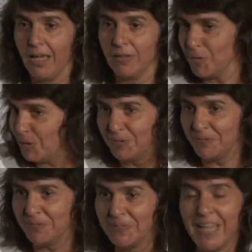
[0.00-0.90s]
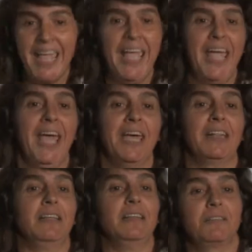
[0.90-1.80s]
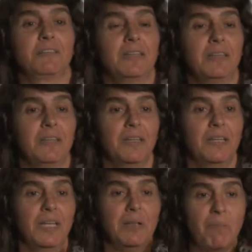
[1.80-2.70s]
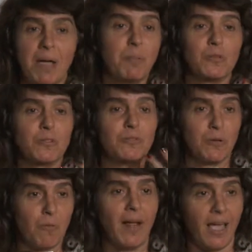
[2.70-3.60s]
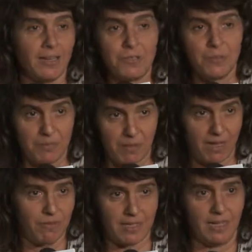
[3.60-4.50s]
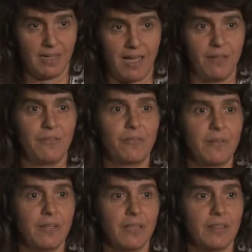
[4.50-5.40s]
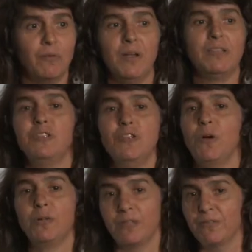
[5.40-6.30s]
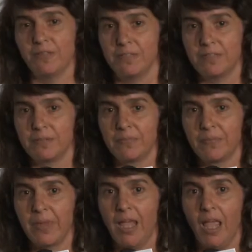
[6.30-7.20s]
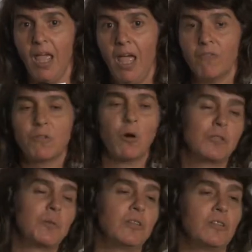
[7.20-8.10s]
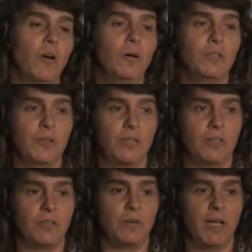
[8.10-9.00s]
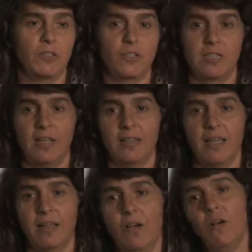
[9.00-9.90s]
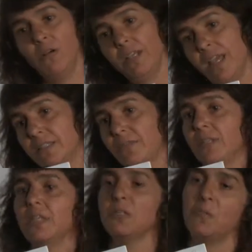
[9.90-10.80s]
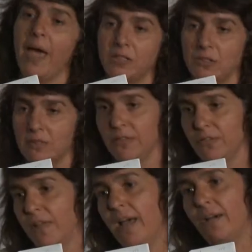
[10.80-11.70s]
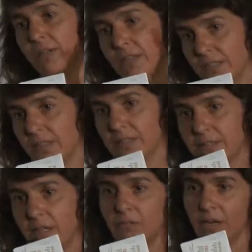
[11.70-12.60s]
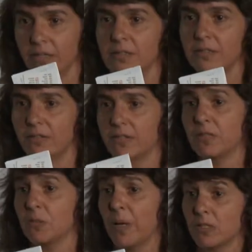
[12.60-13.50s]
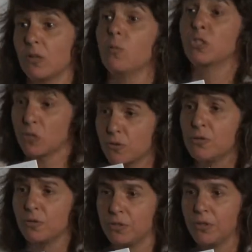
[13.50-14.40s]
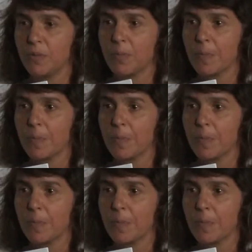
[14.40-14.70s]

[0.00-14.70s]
No, at least in my point of view, what I do in my everyday life, there is no difference. Of course, we could go into the New Agey thing that, oh yes, everything is magical, the flowers and the sunrise, everything is magical, which is true too.